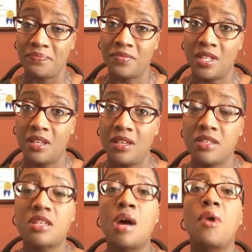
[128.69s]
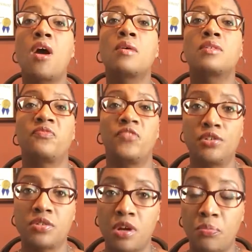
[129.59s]
Mm-hmm. Some are fears
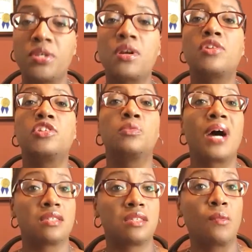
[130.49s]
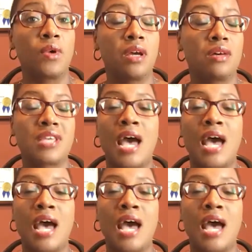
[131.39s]
that are put on you by someone else.